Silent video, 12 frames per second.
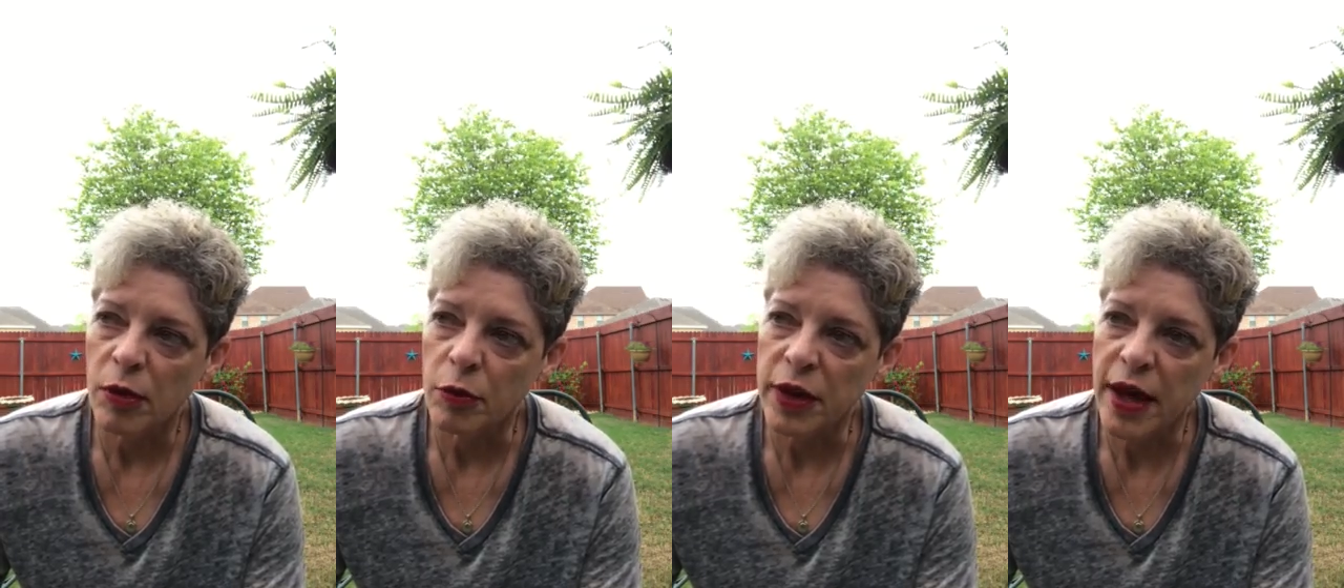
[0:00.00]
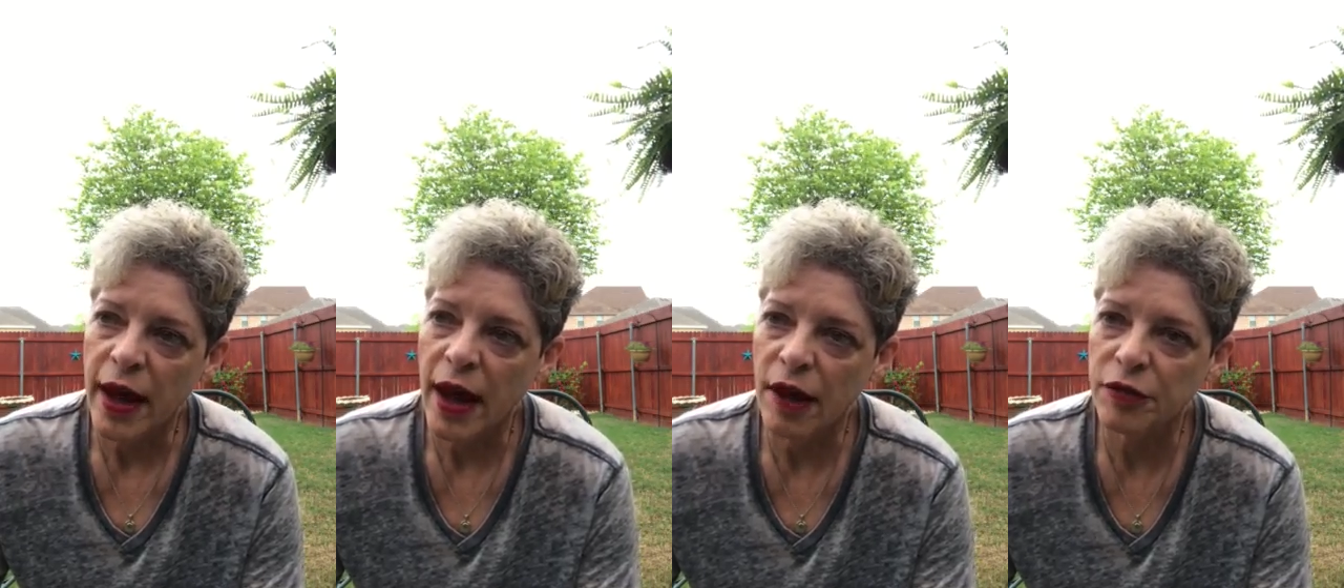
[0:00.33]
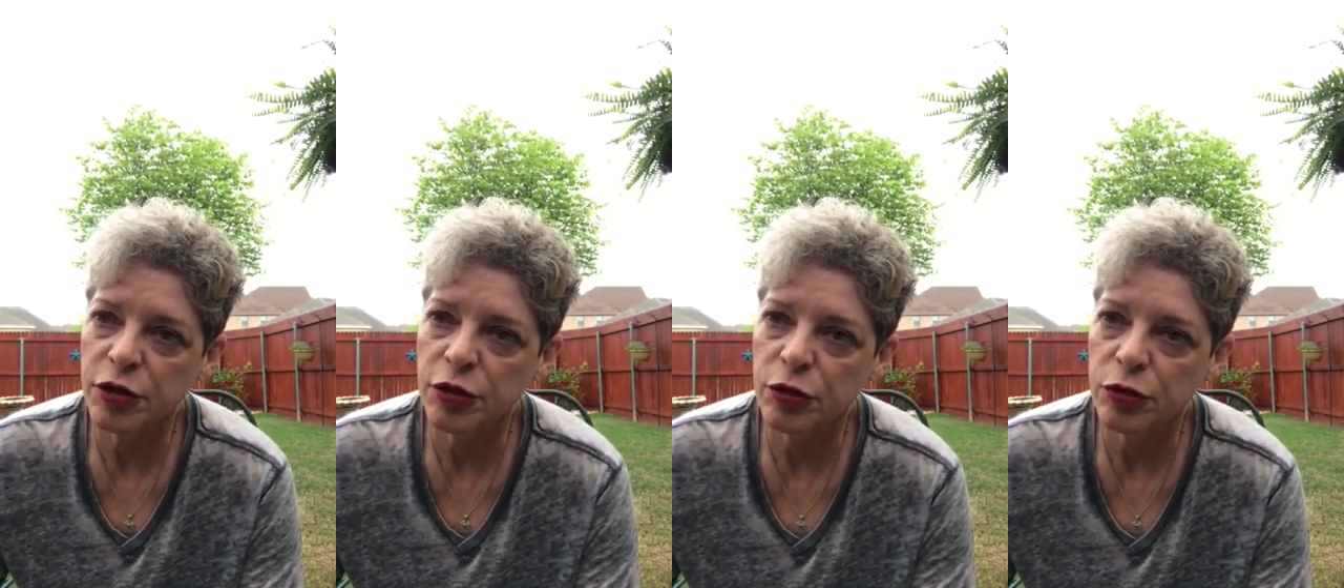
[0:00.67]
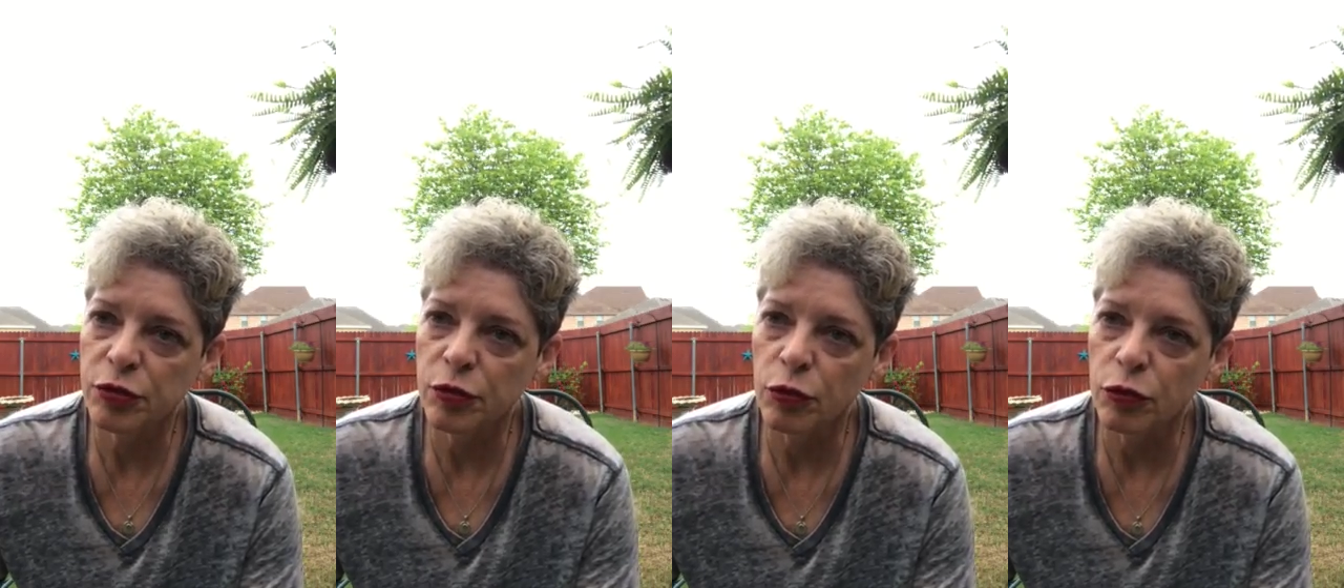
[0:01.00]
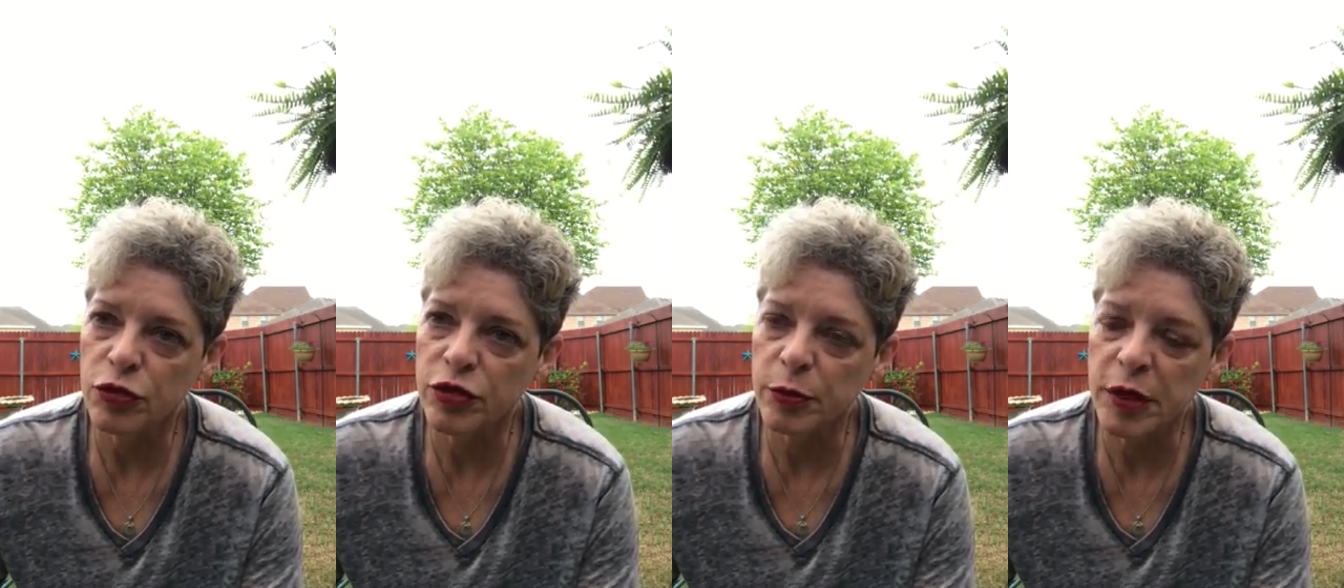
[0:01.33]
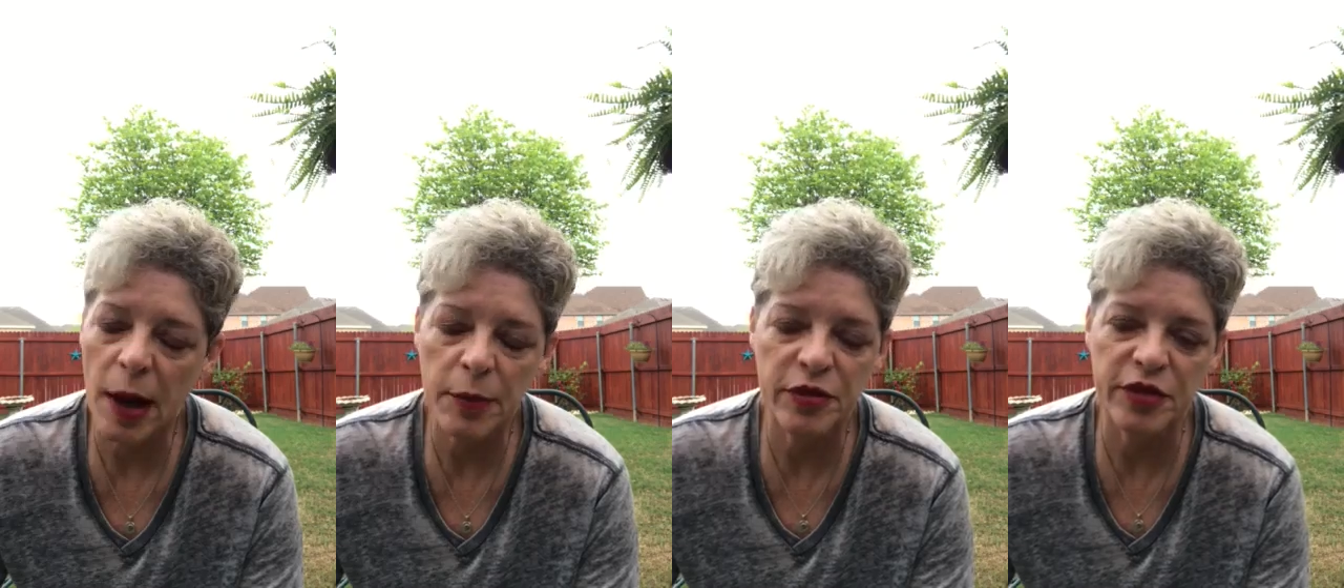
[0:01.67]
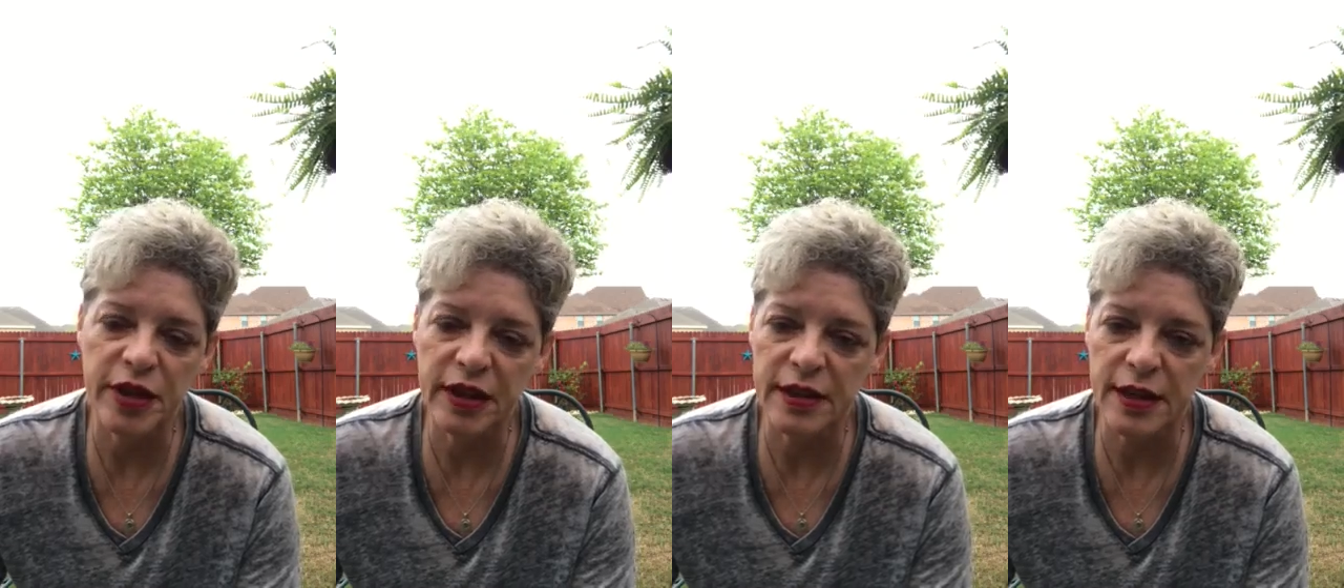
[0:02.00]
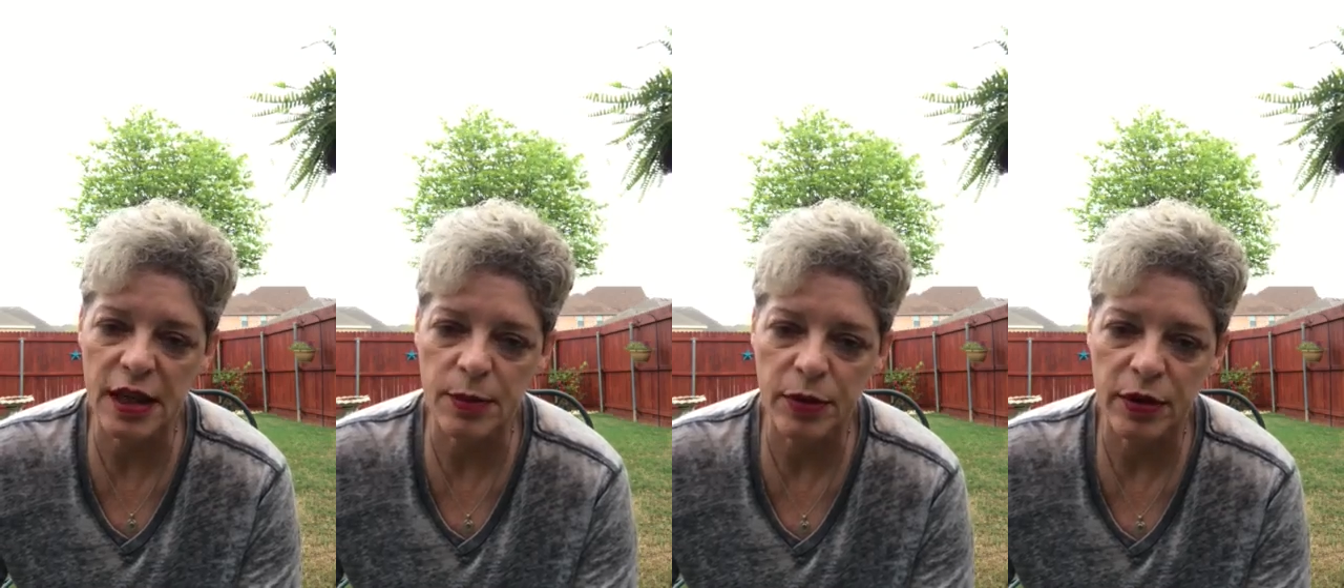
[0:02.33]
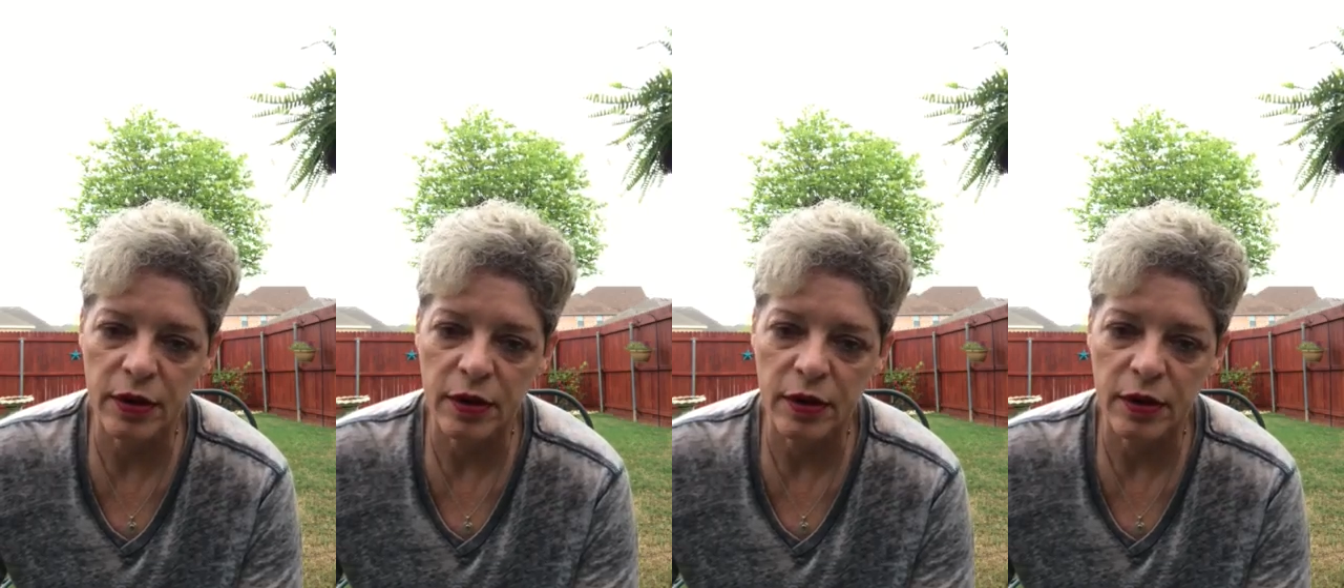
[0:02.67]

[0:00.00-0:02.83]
but we have to sometimes dig deep